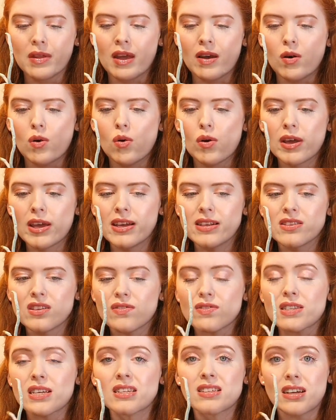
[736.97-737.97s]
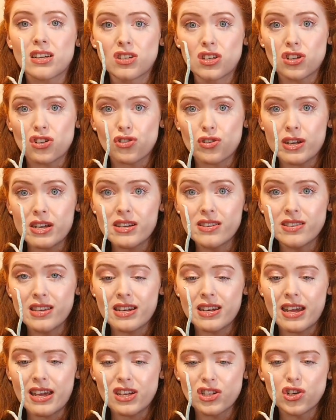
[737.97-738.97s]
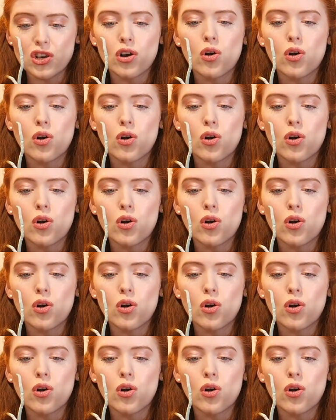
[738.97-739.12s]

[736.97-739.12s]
Orchids obviously attach to trees in nature,